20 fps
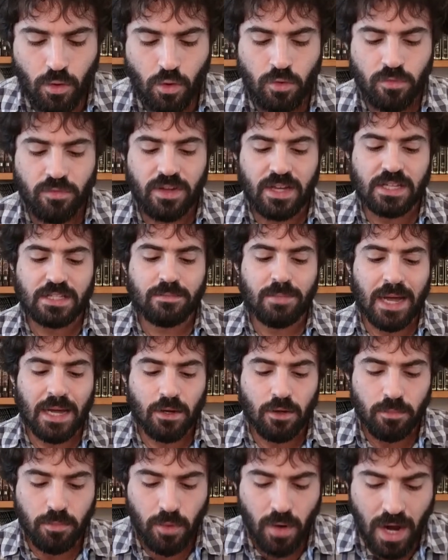
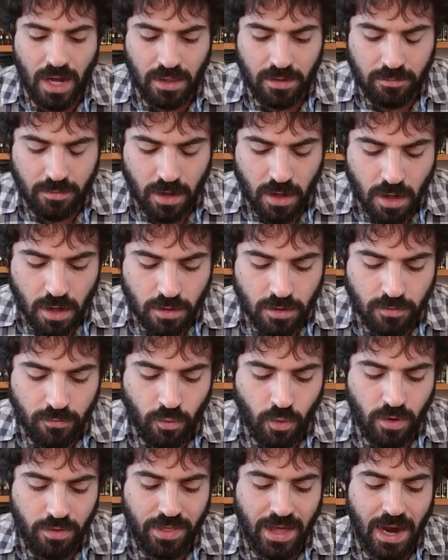Michael Poalim. The
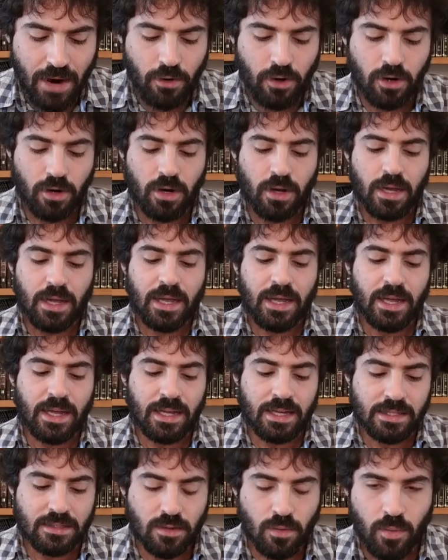fourth hour
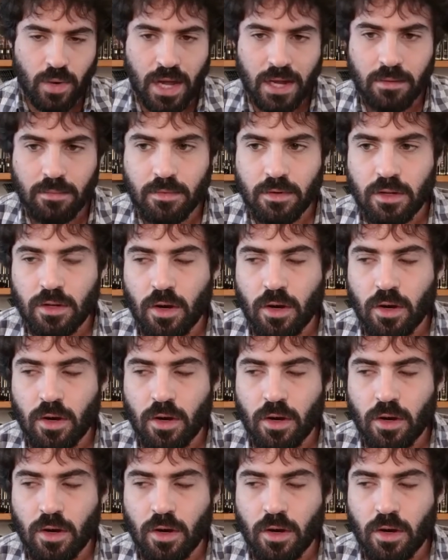is when,